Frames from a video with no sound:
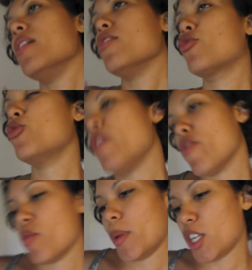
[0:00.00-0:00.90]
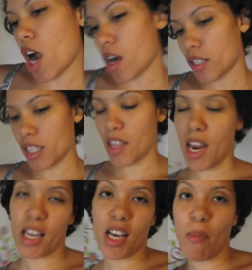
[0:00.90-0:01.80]
the screwdriver will be charged and
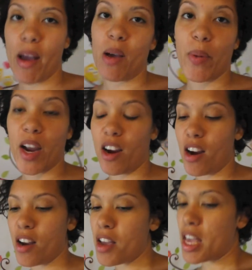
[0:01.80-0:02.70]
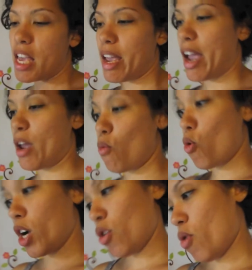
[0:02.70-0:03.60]
I can come back up here and
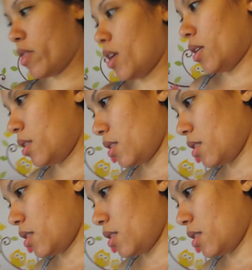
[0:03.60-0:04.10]
work on this.